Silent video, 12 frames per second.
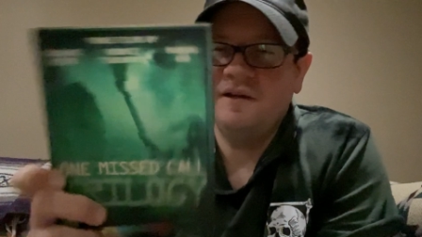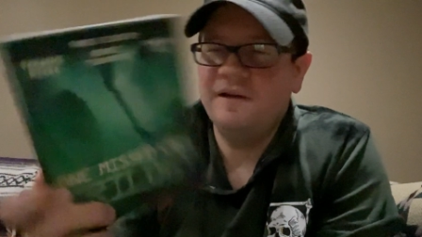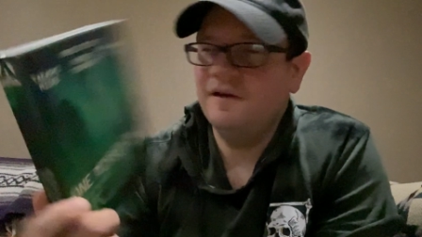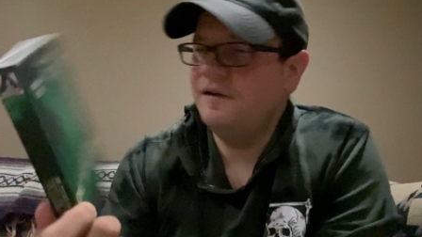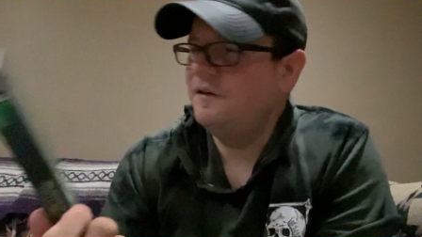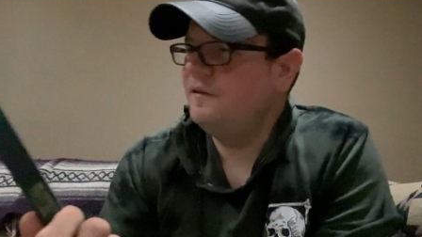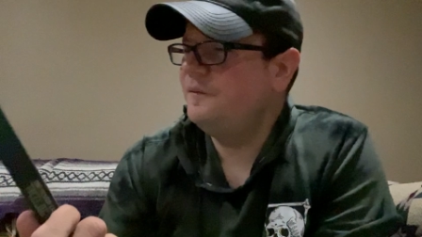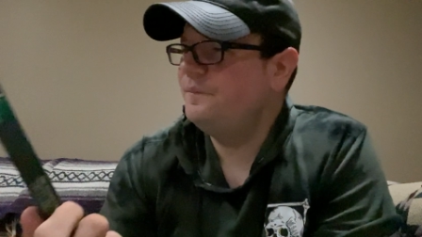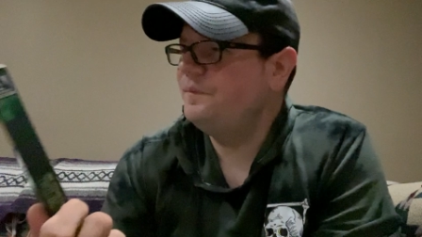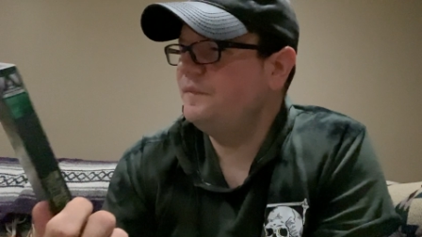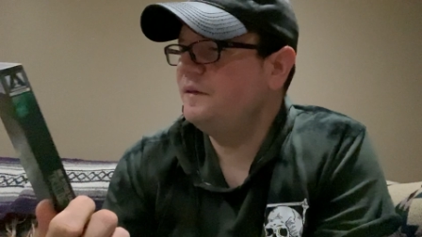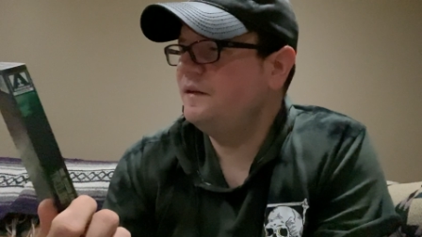uh,
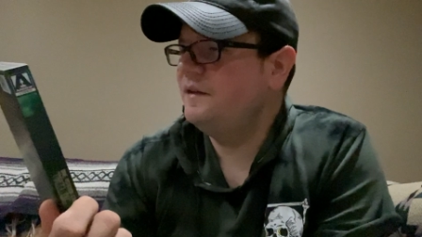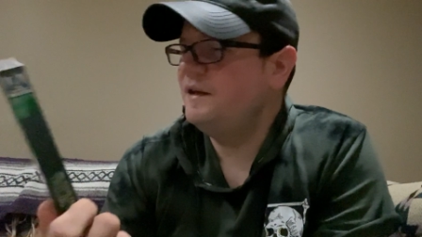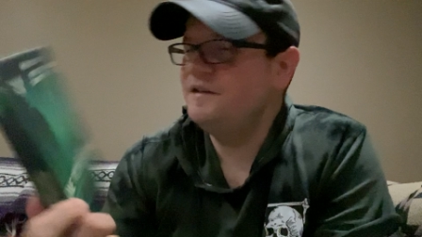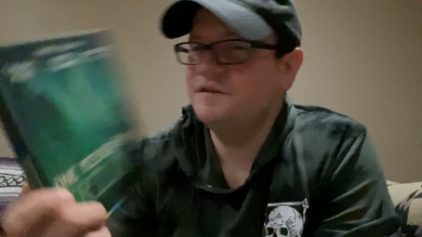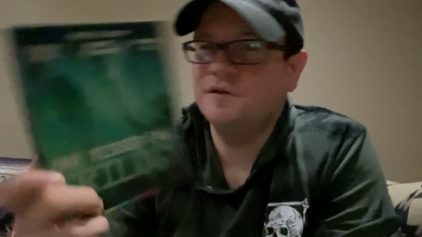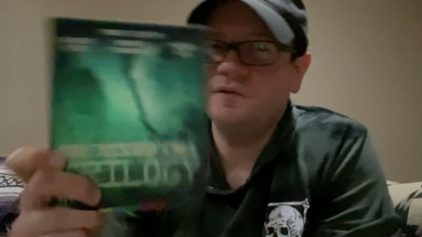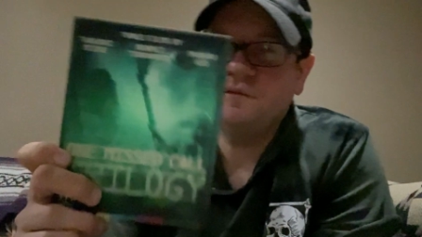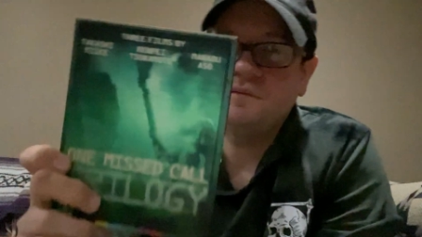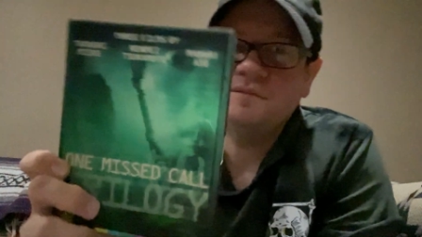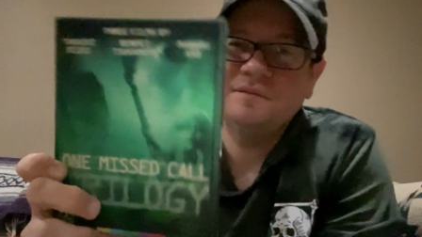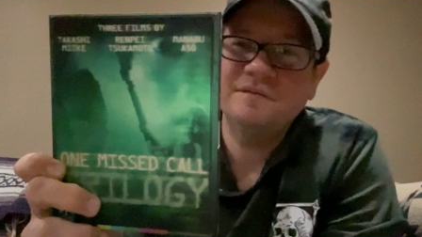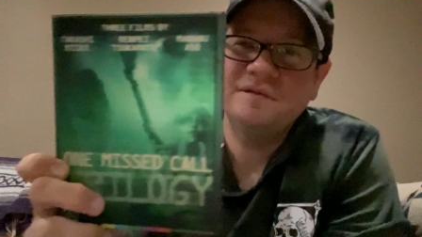Aso.
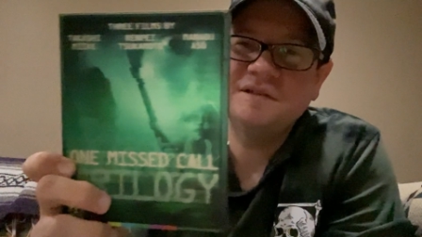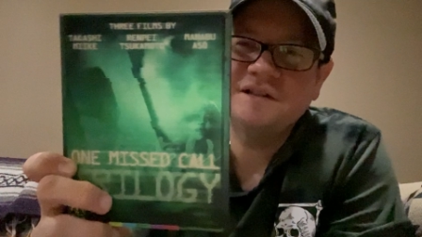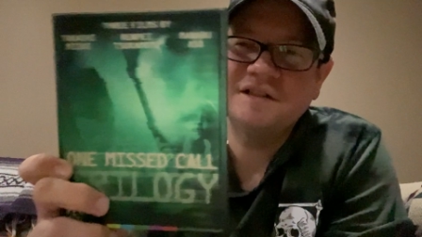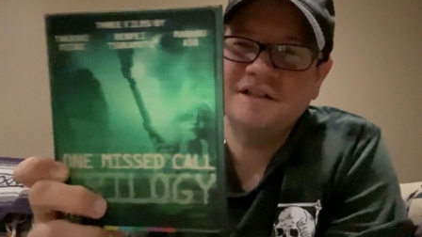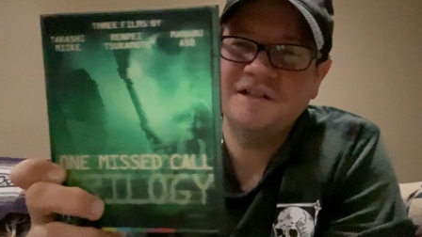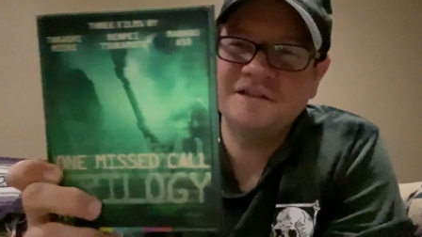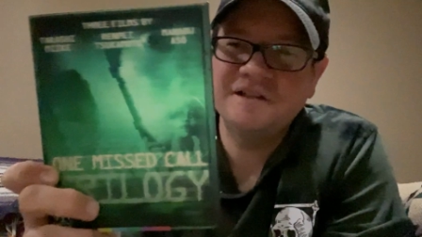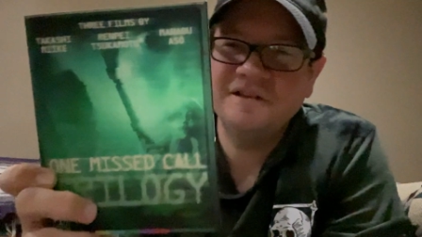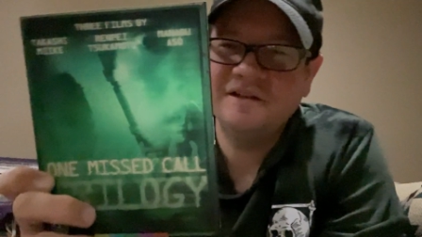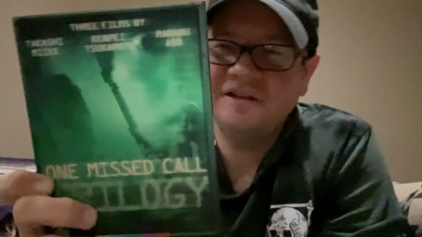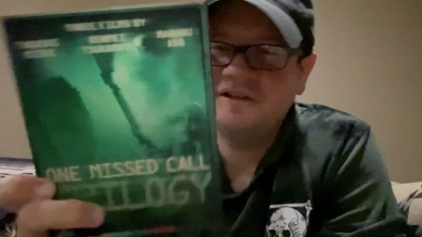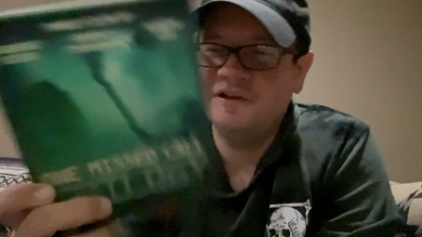That's how you say
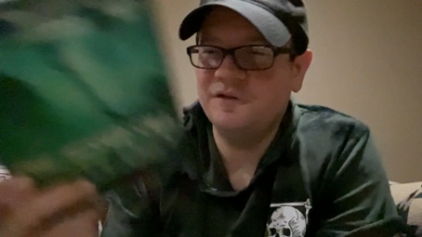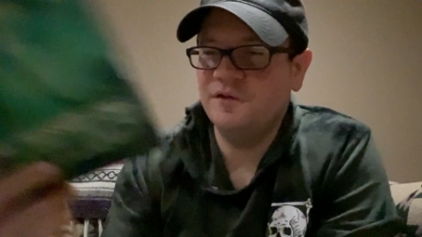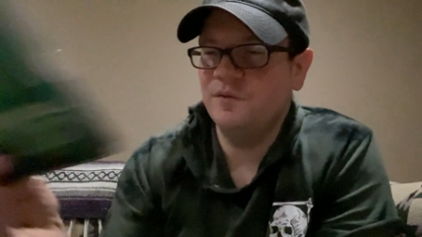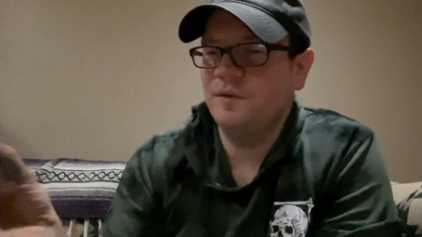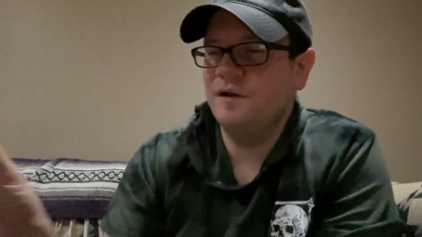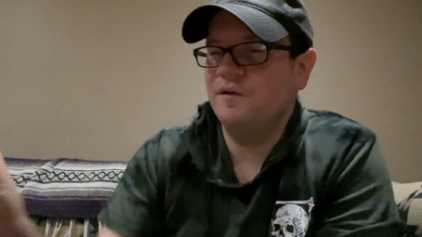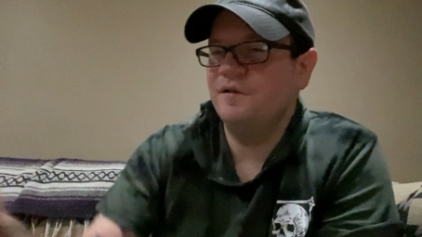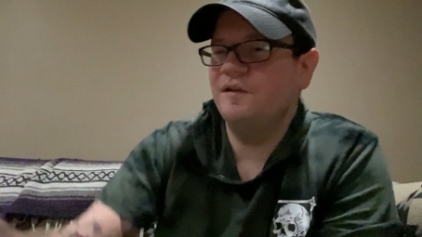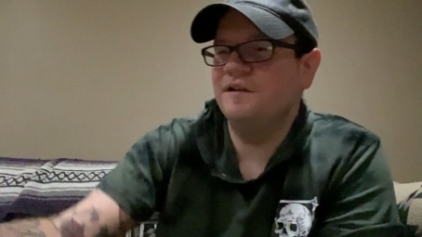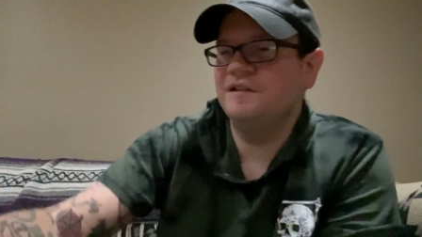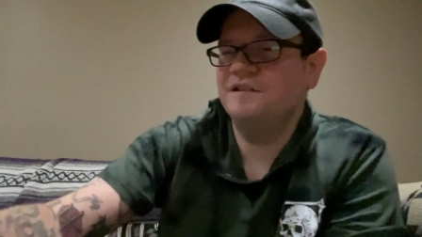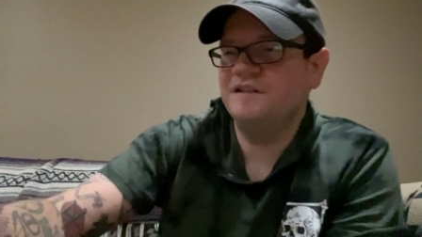that. I don't, I don't know how
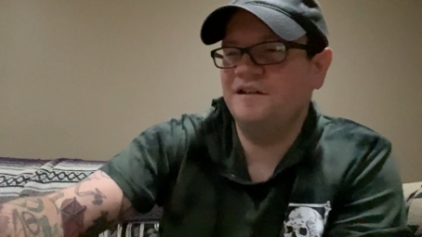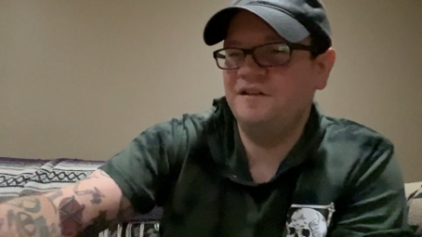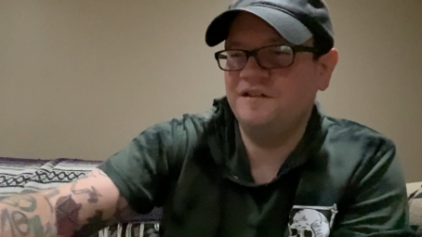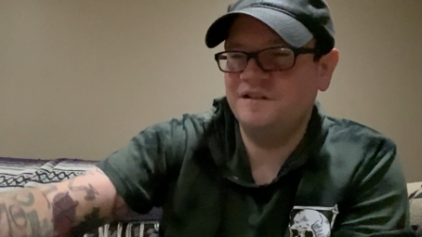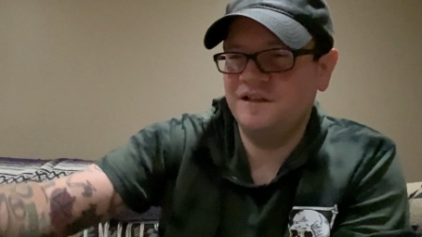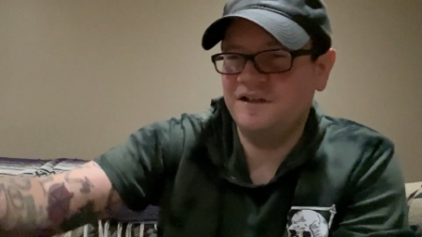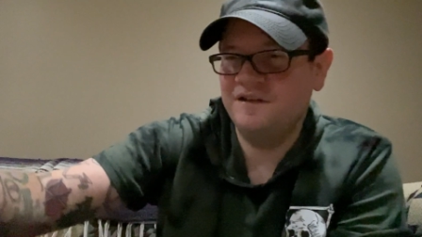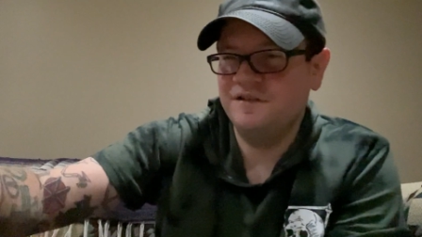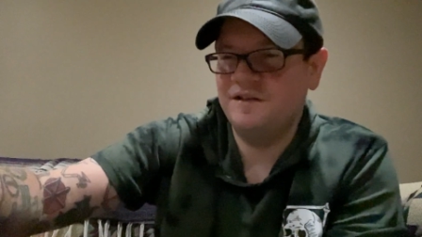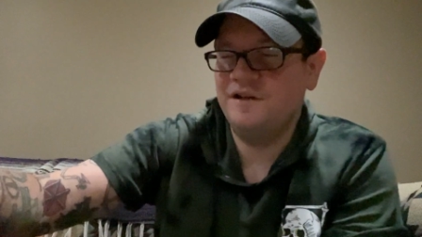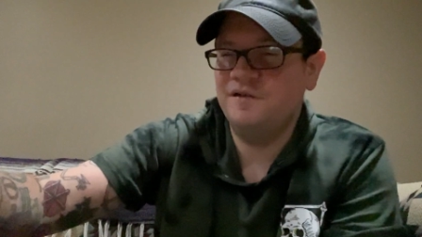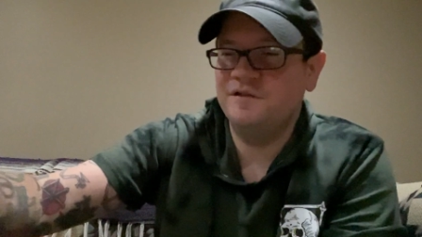to say these guys.
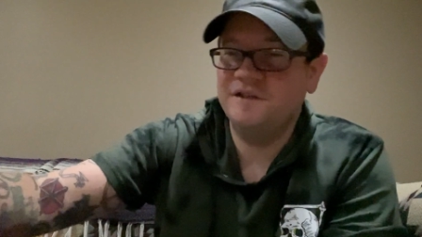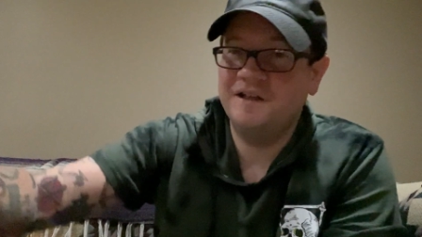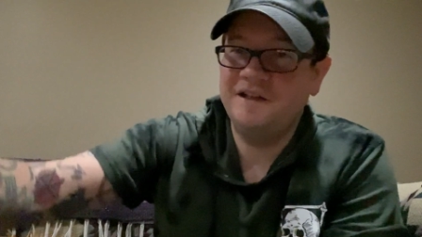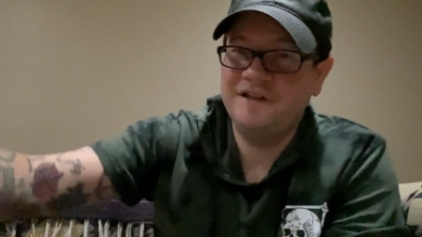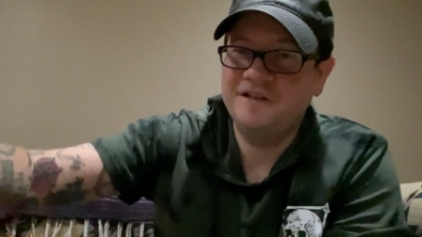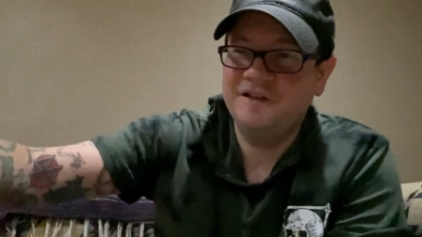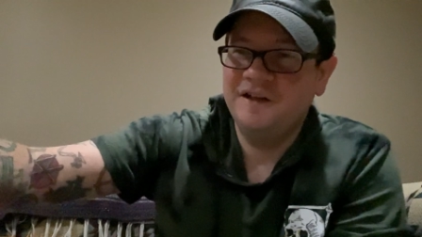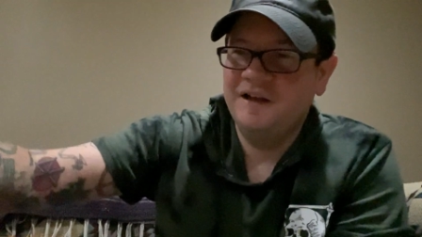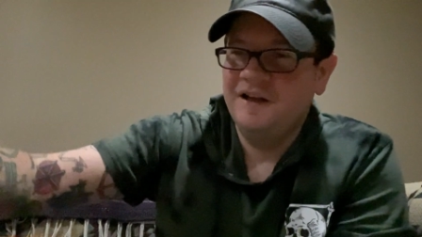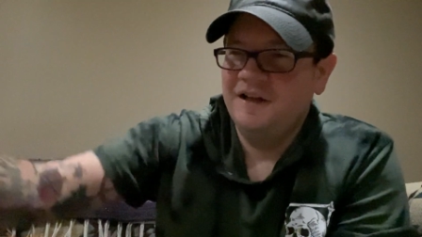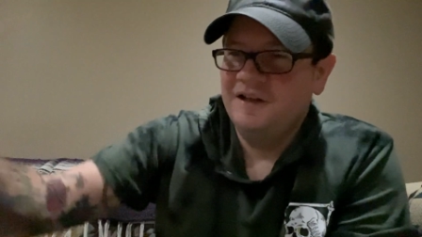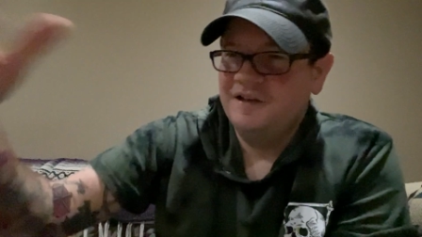I know
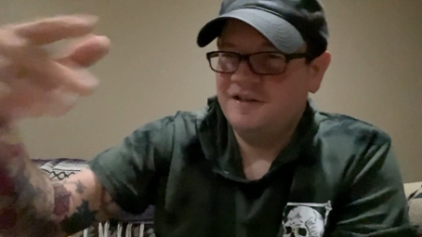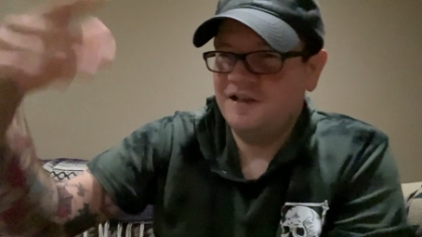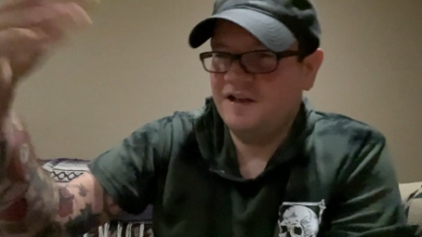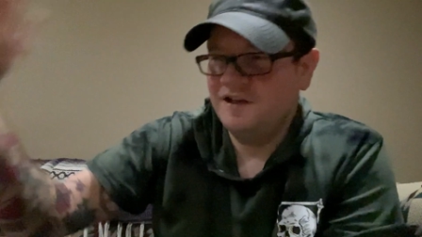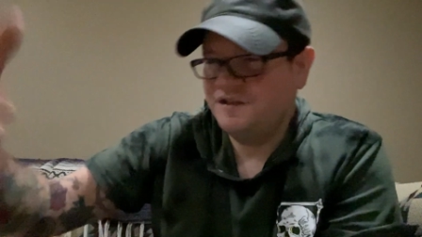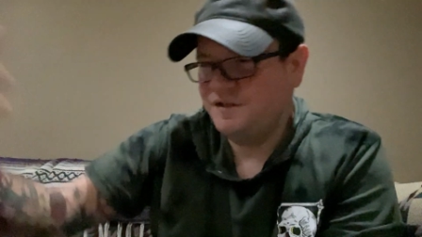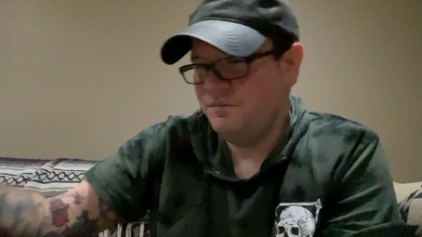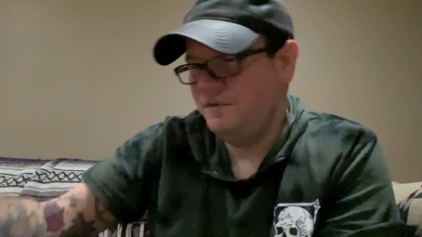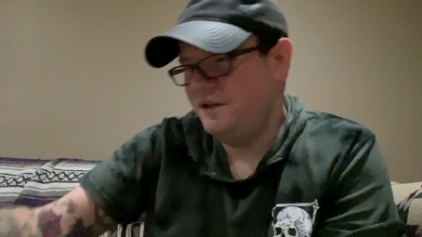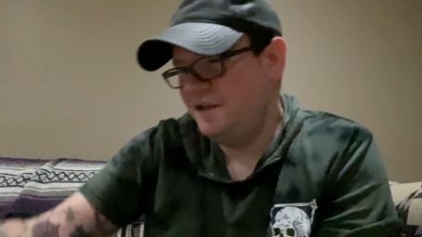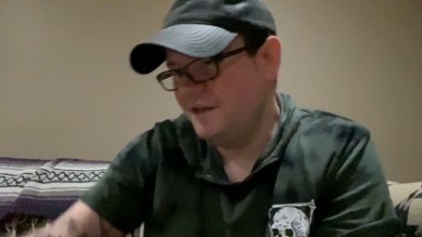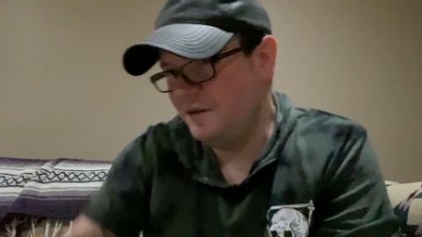Takashi
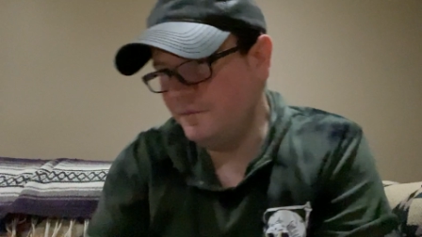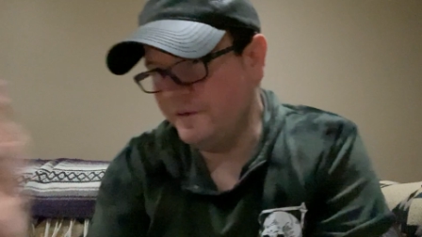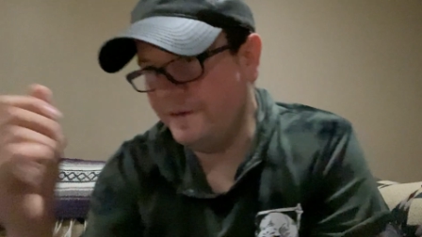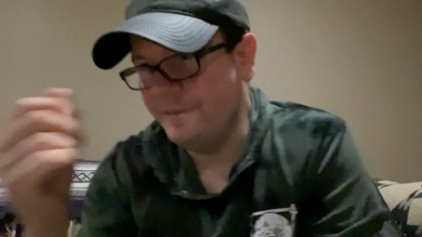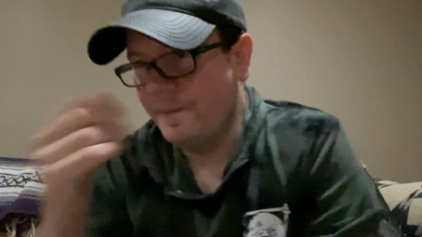Miike, but